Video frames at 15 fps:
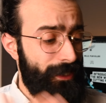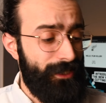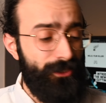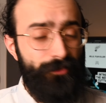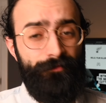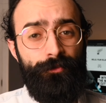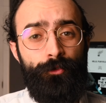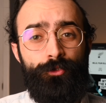in
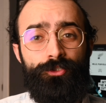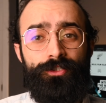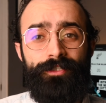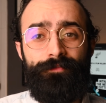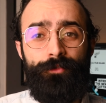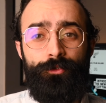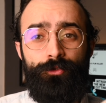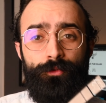the future,
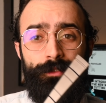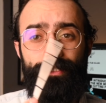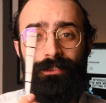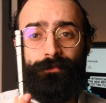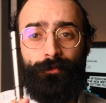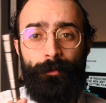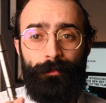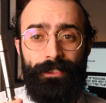if you do need
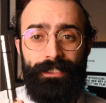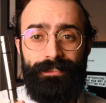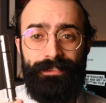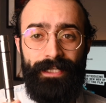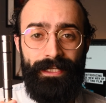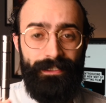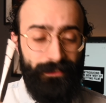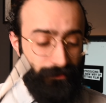to replace
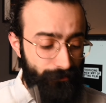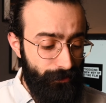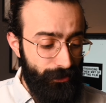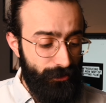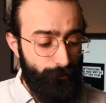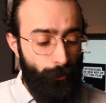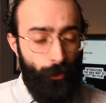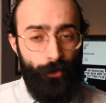any of
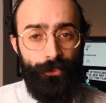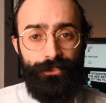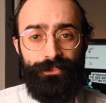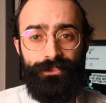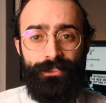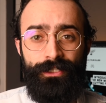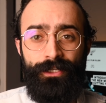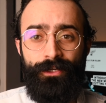these
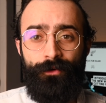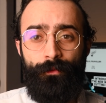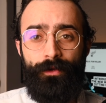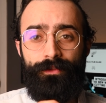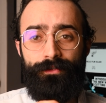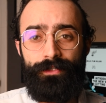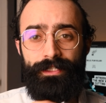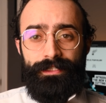parts,
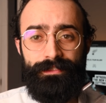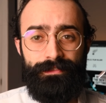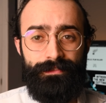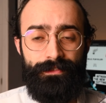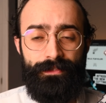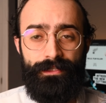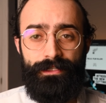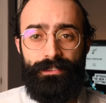whether
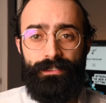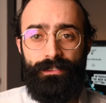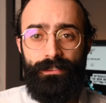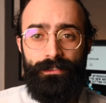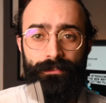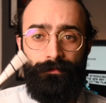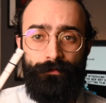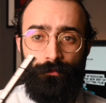it's the
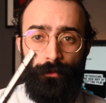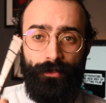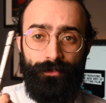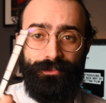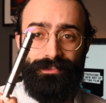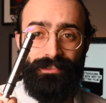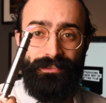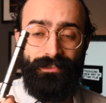uh, whether
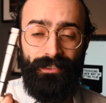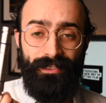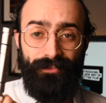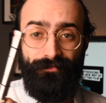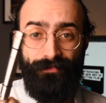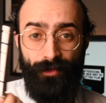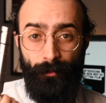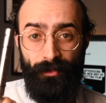it's the
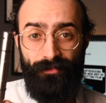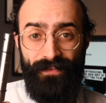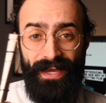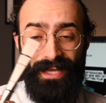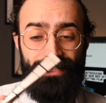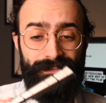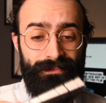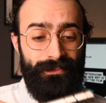film
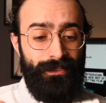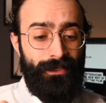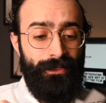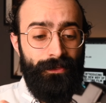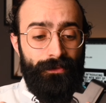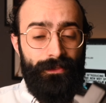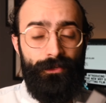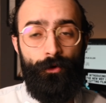advance,
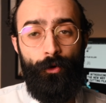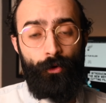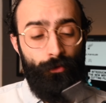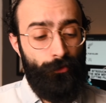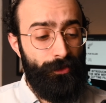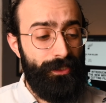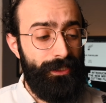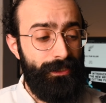the
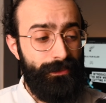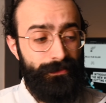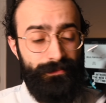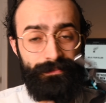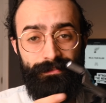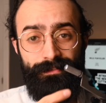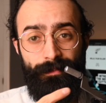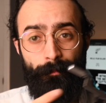
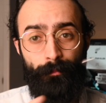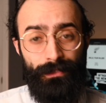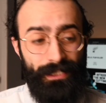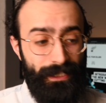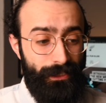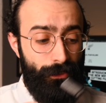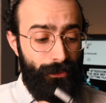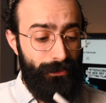O-rings, the
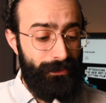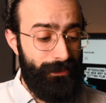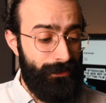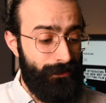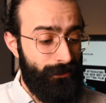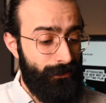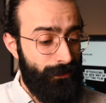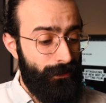blade on
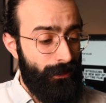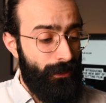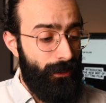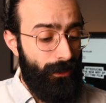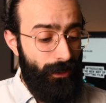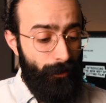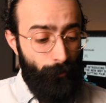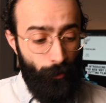it,
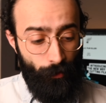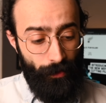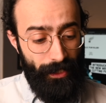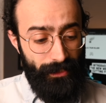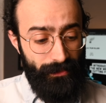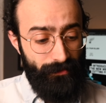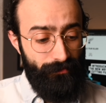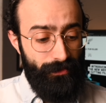um, or
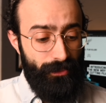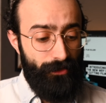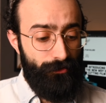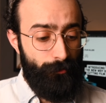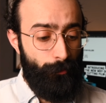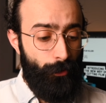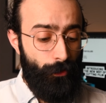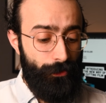any of the
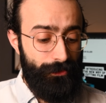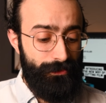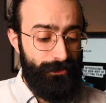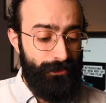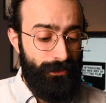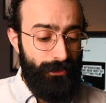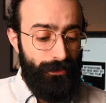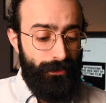other parts,